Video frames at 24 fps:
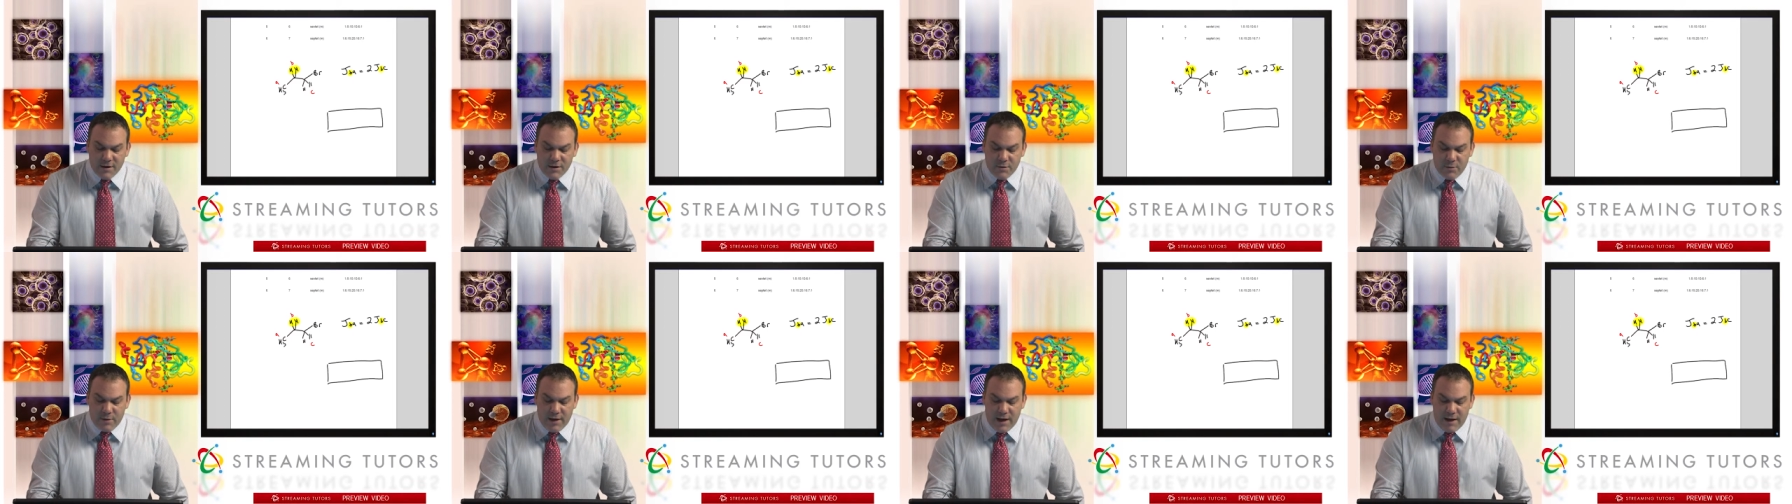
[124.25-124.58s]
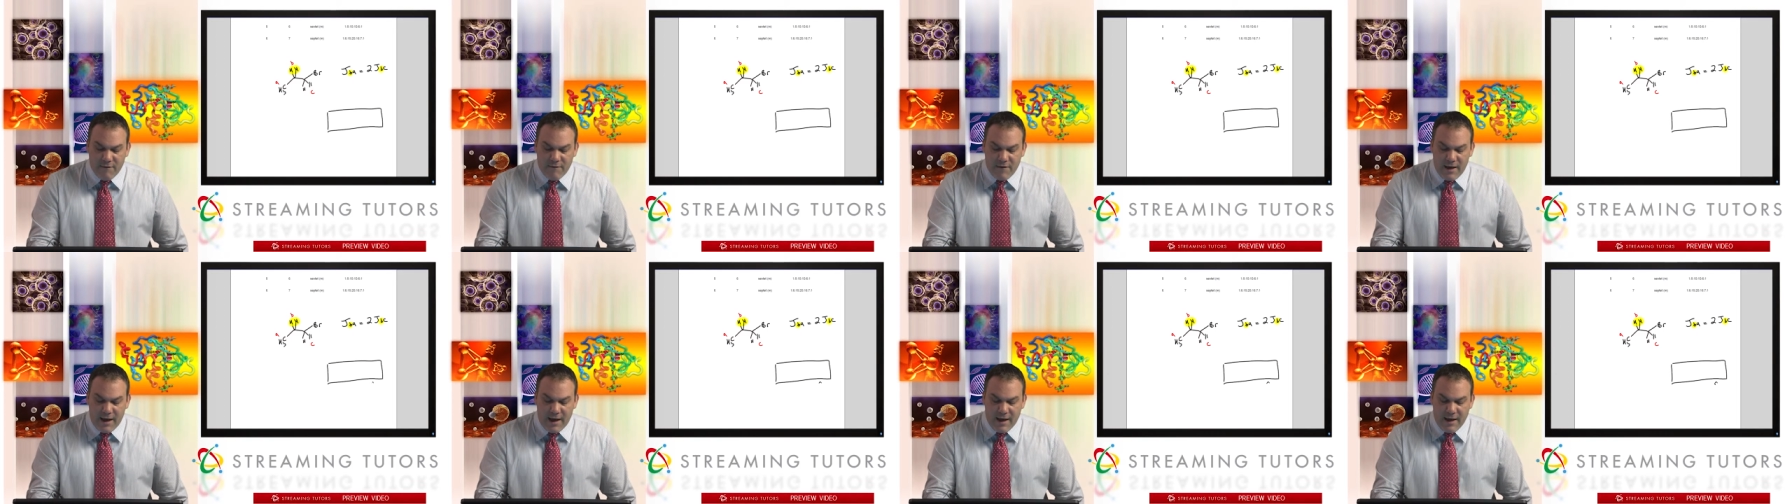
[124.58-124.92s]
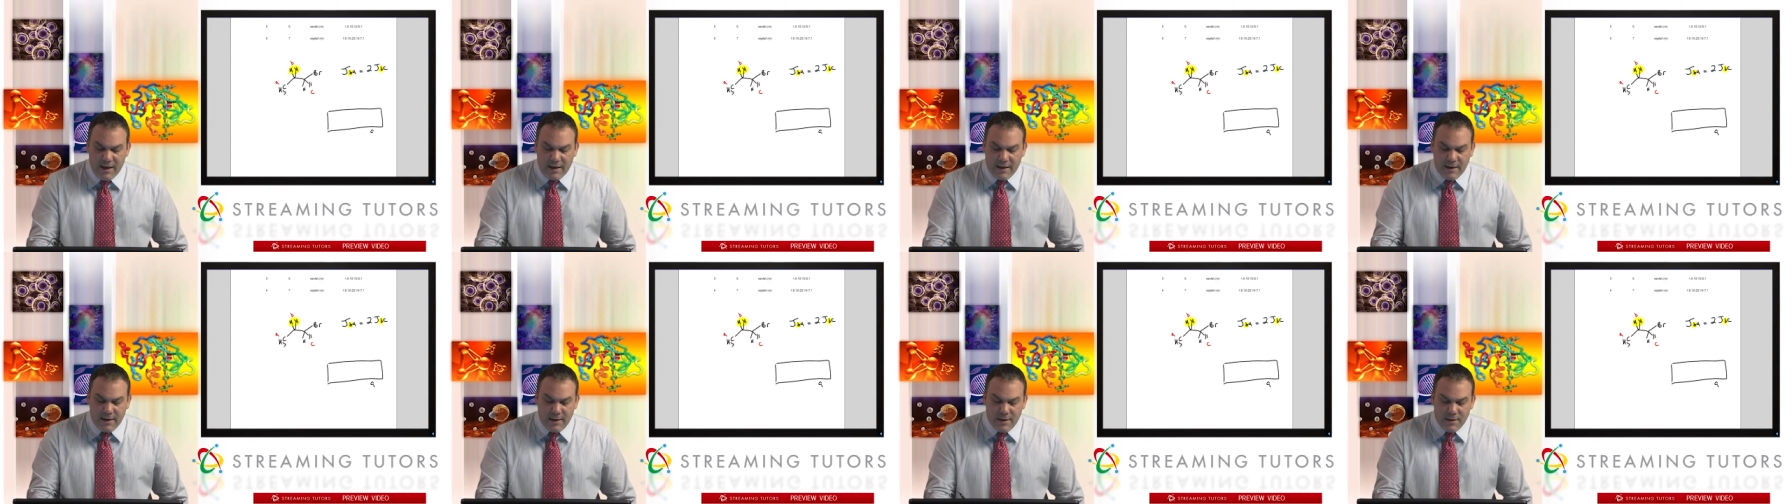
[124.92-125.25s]
So we'd have
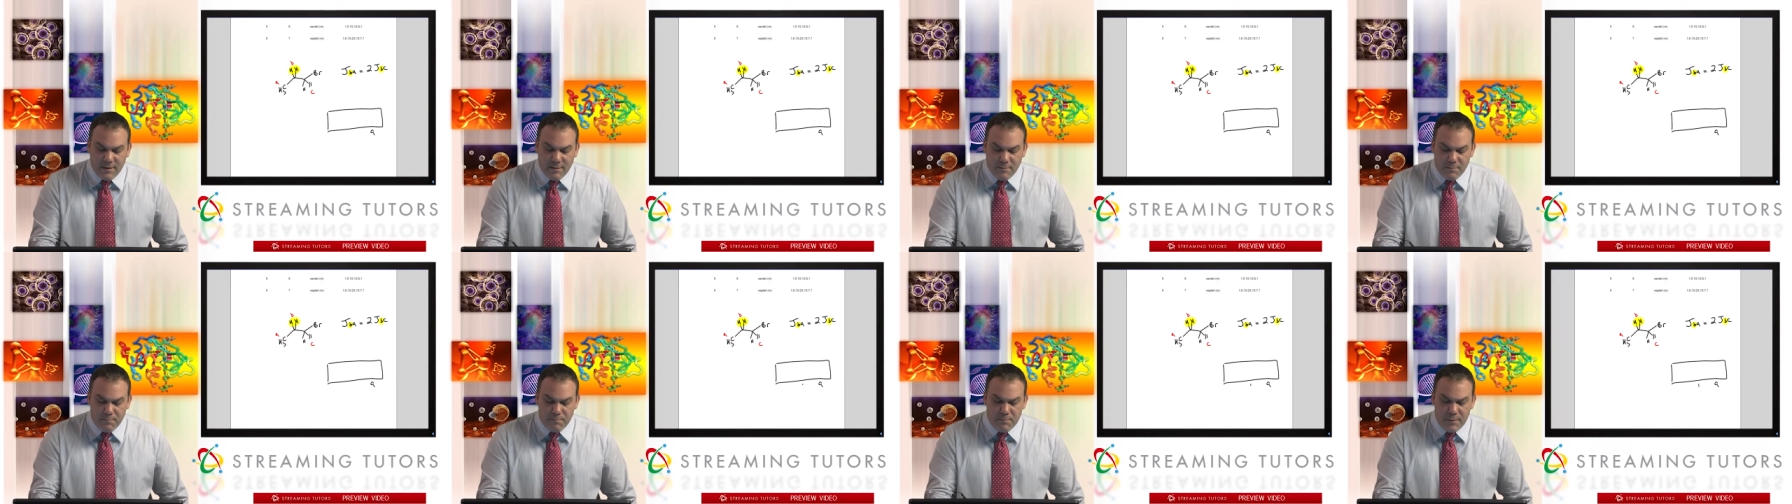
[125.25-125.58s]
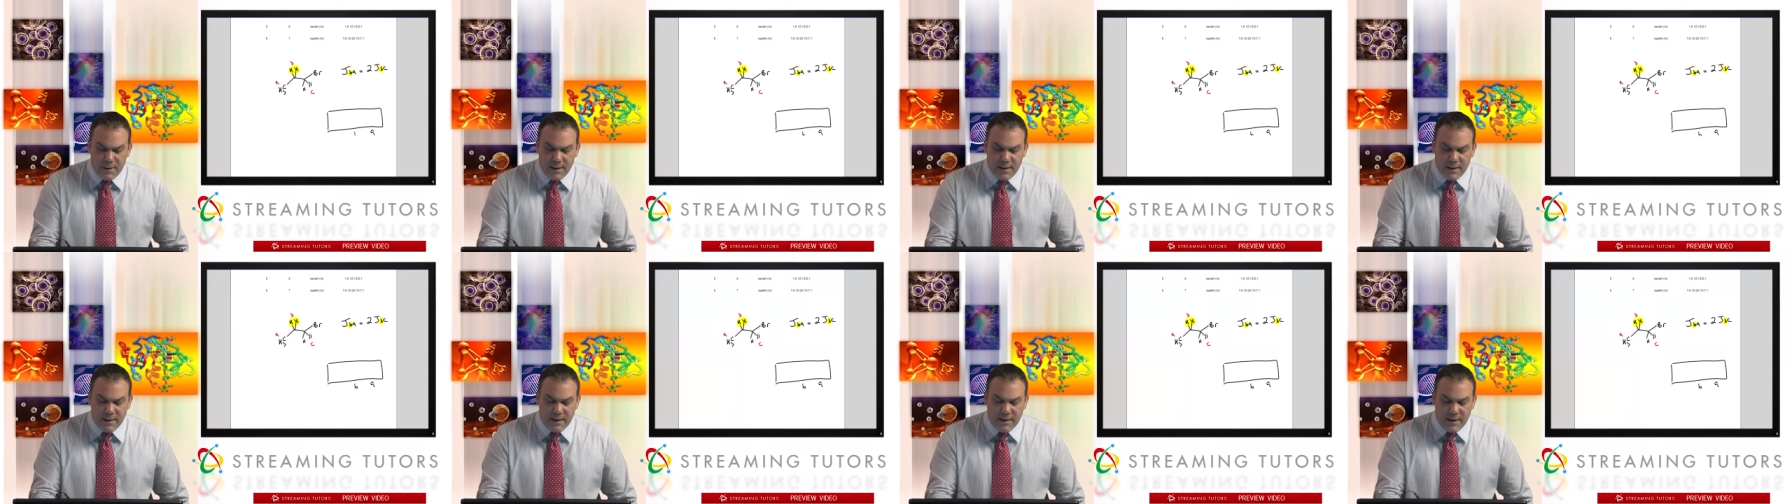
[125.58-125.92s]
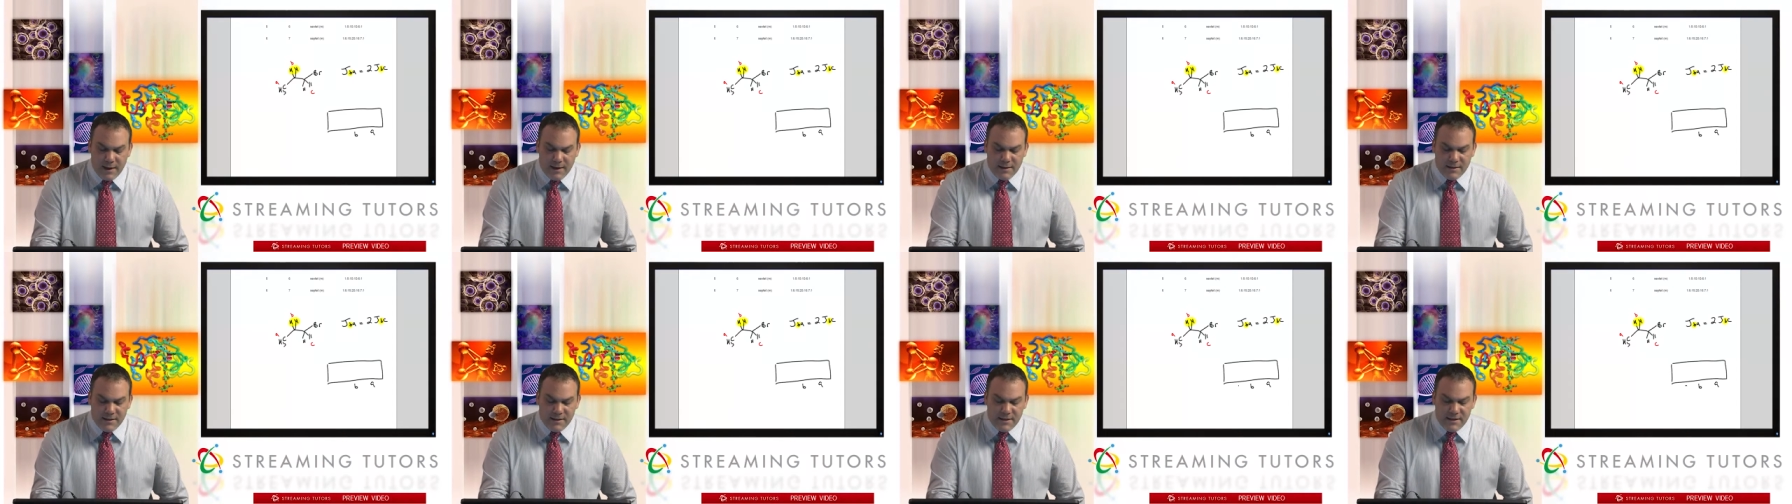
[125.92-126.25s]
A, B,
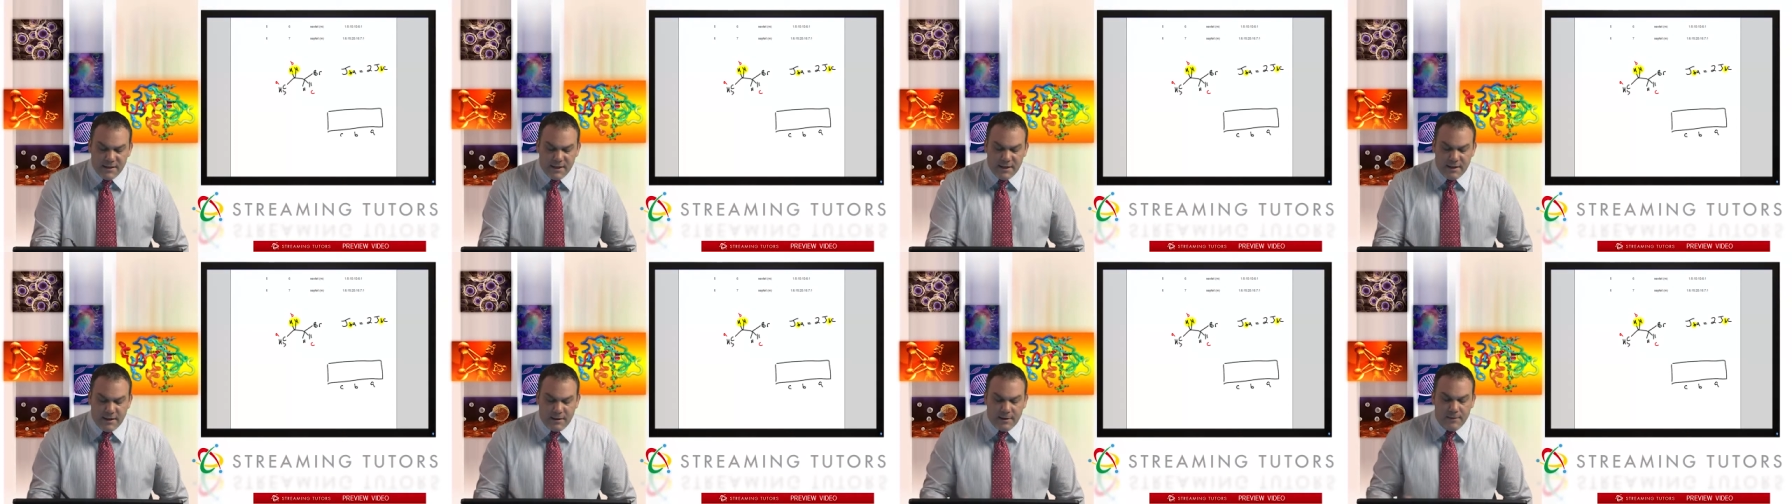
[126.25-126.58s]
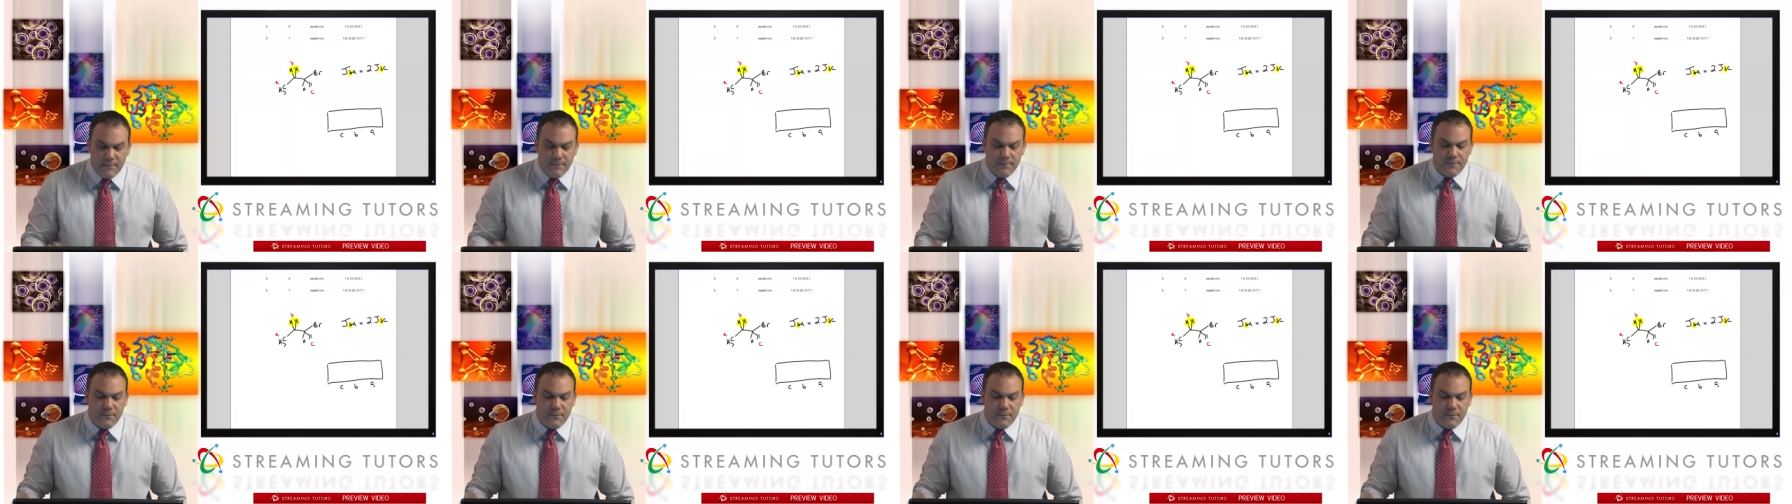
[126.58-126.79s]
and C.